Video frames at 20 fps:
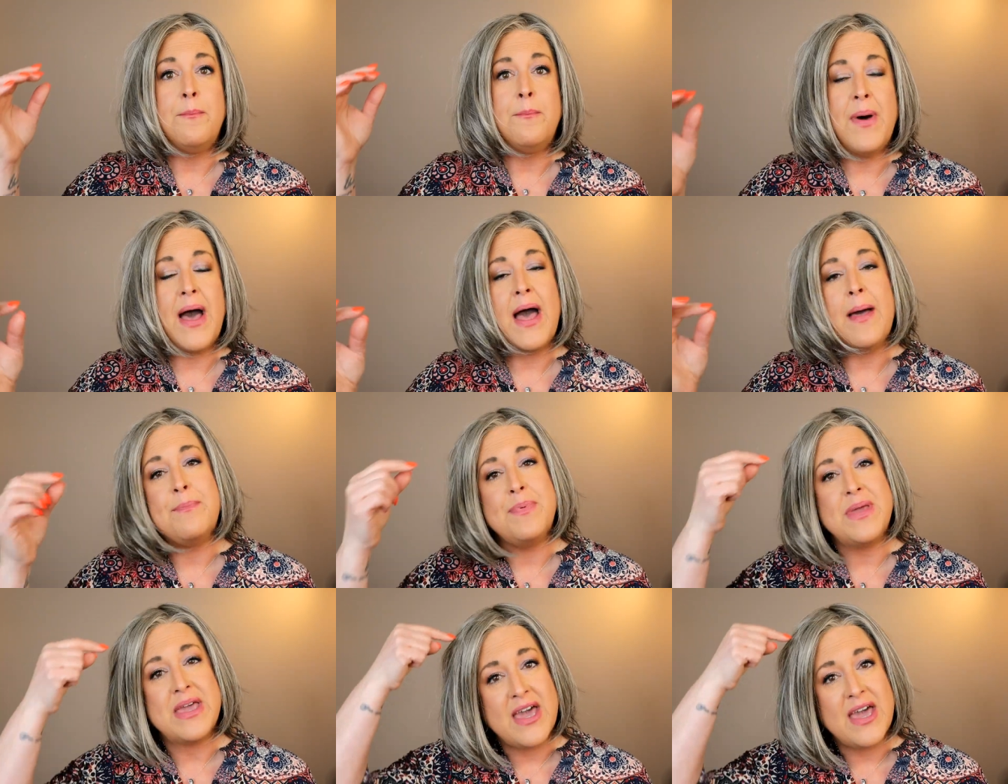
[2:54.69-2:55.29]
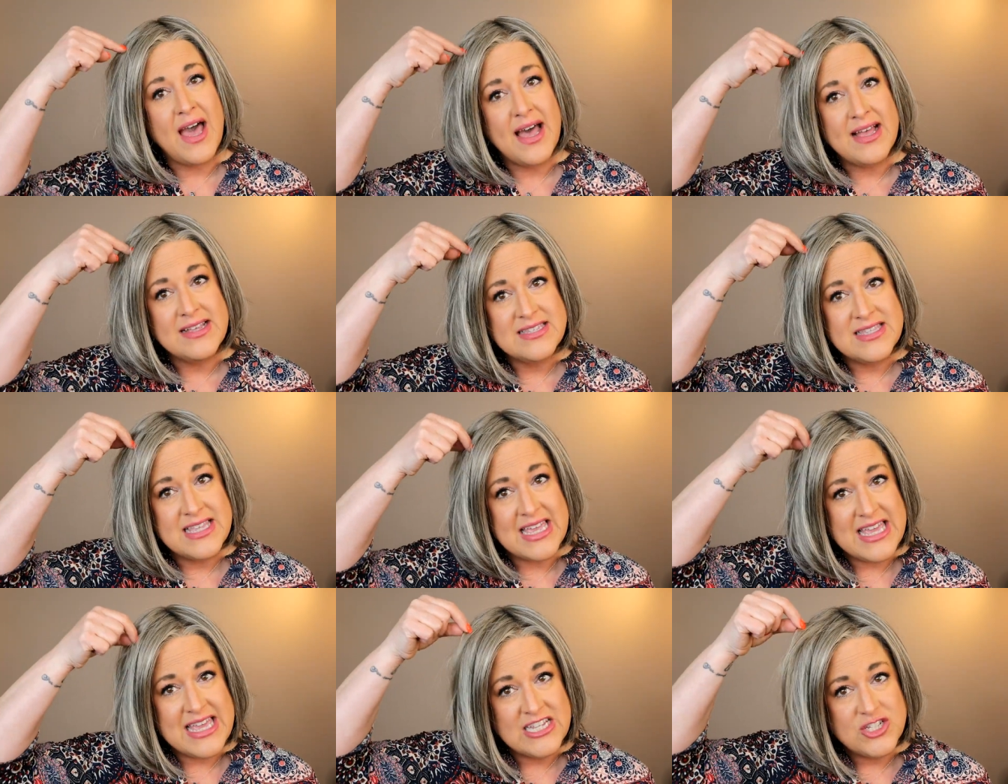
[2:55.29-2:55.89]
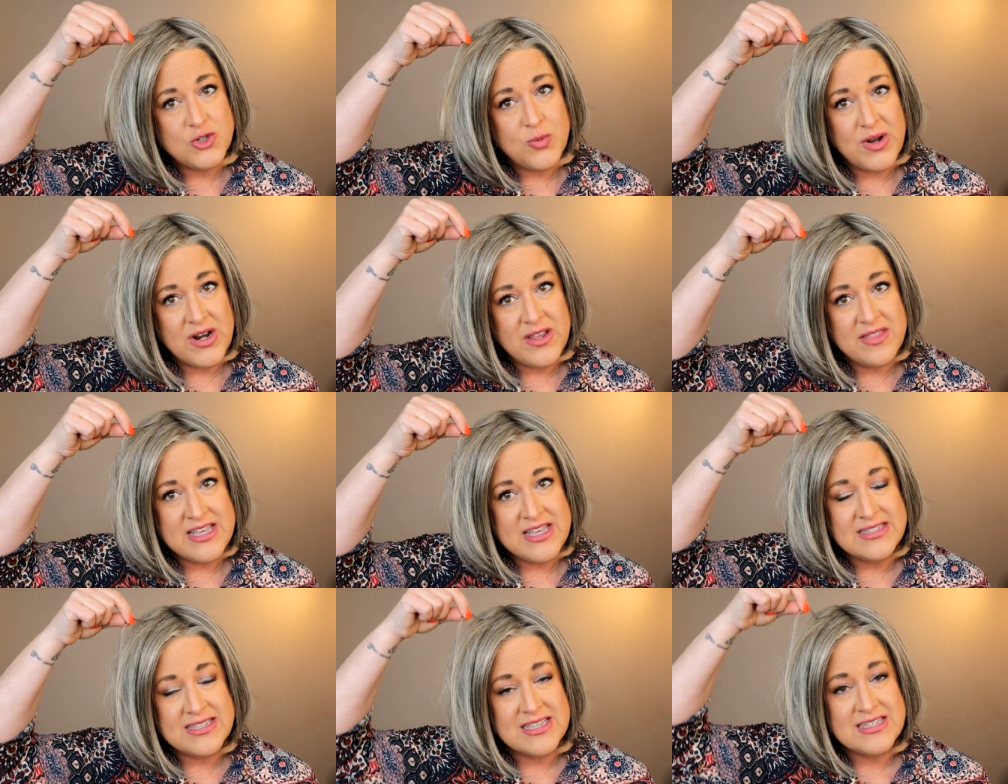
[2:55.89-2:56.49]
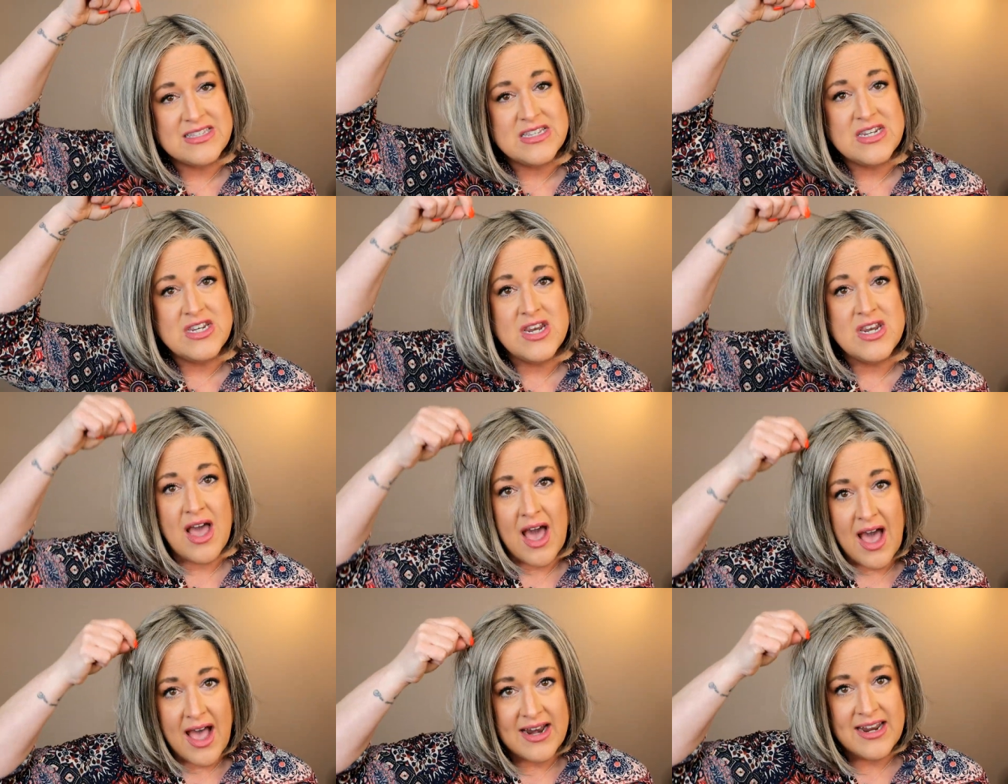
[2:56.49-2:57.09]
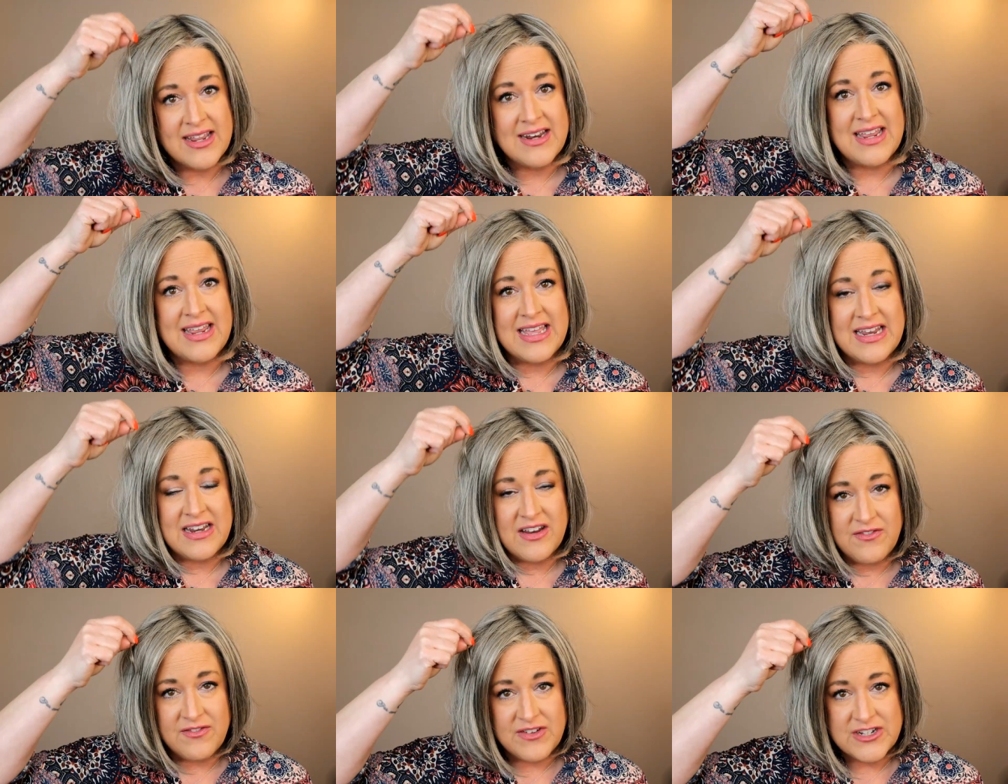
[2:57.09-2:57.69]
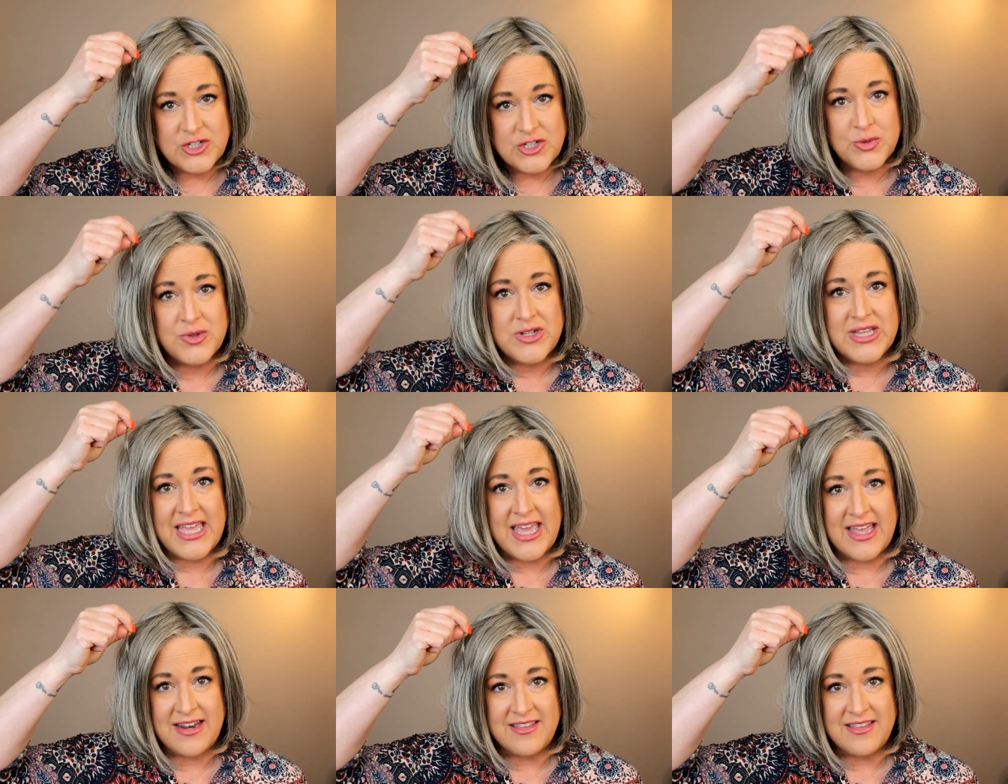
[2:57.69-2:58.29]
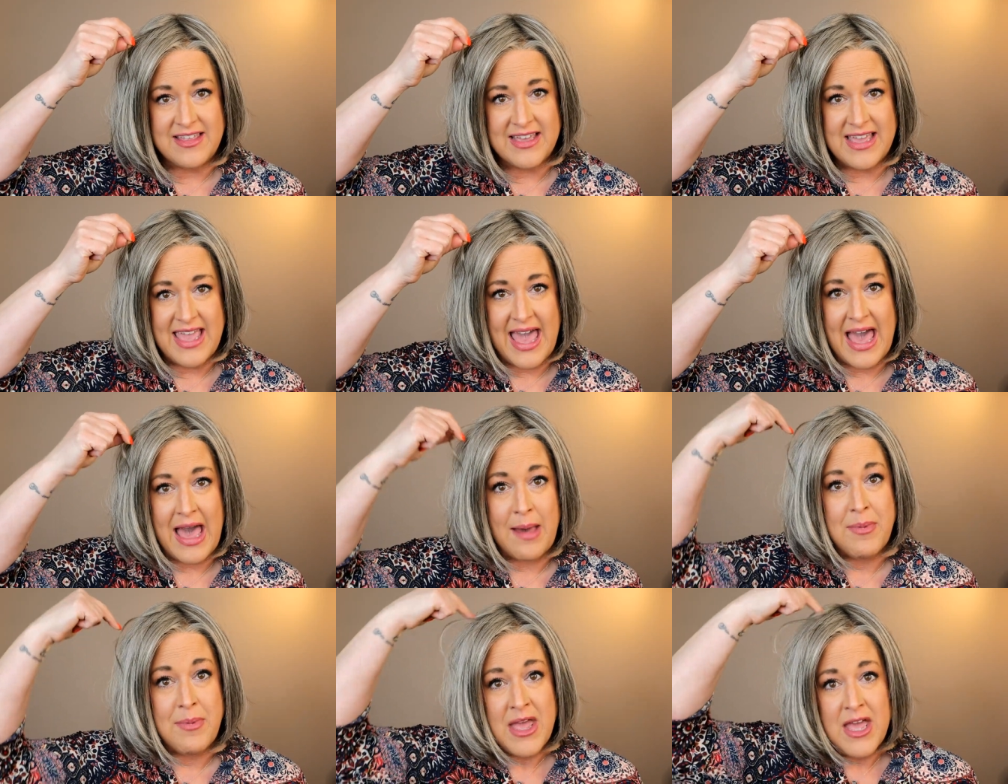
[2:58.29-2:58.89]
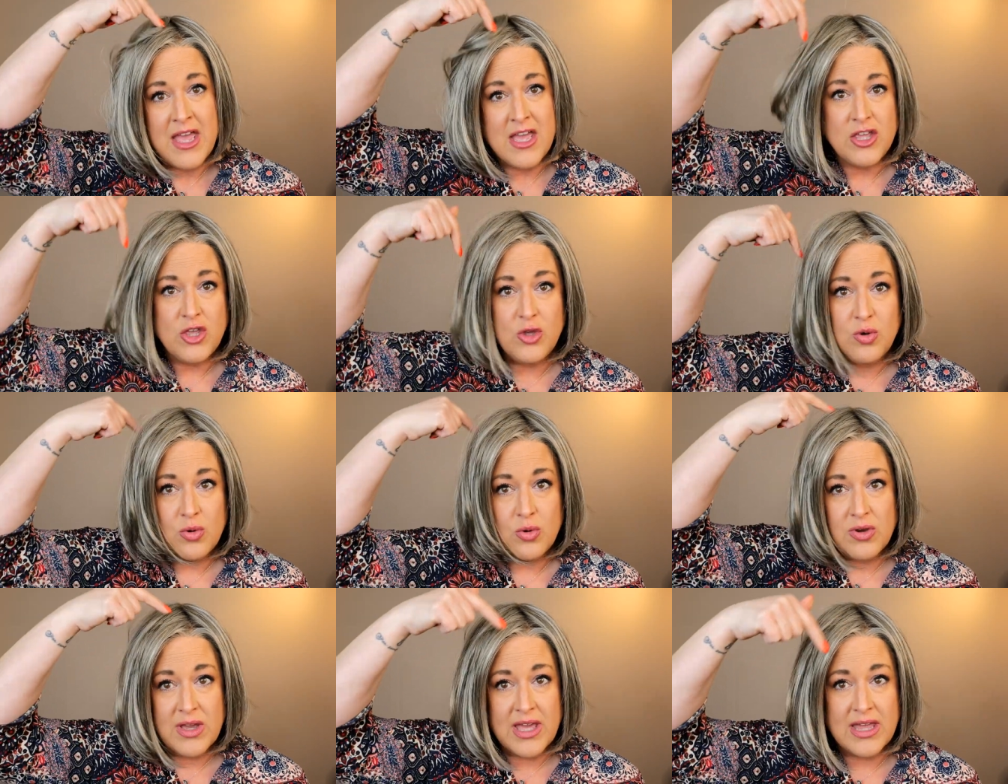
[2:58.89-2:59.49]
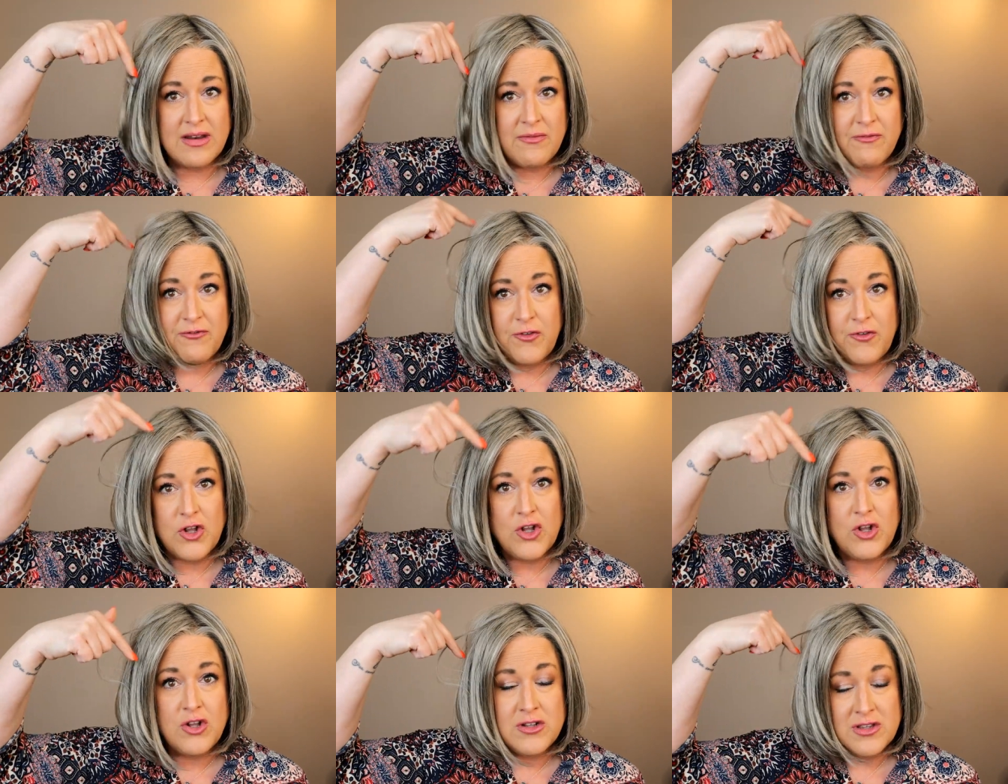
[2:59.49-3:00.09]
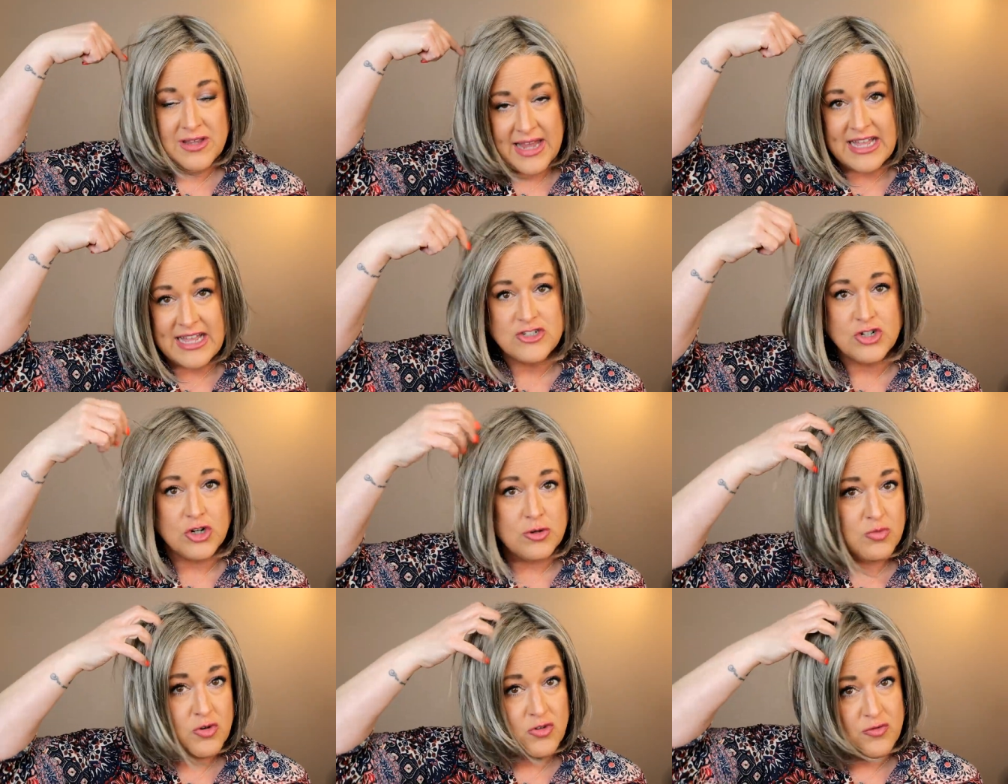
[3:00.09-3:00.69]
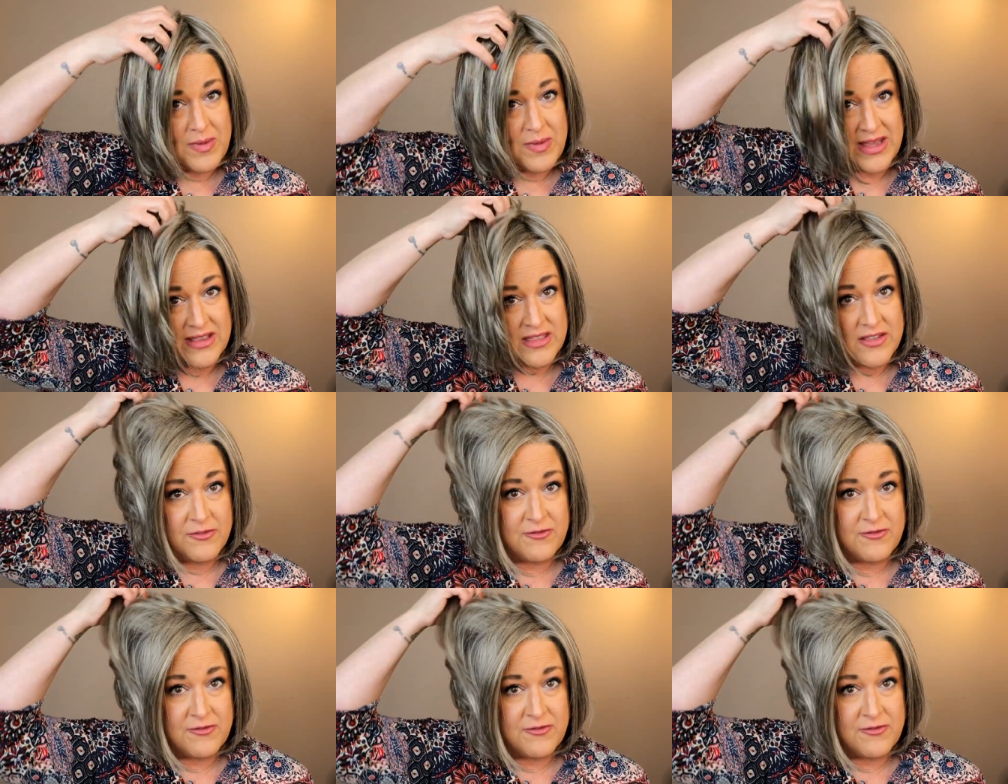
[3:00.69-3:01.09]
but because each one of these is knotted individually into the cap, you get full natural movement.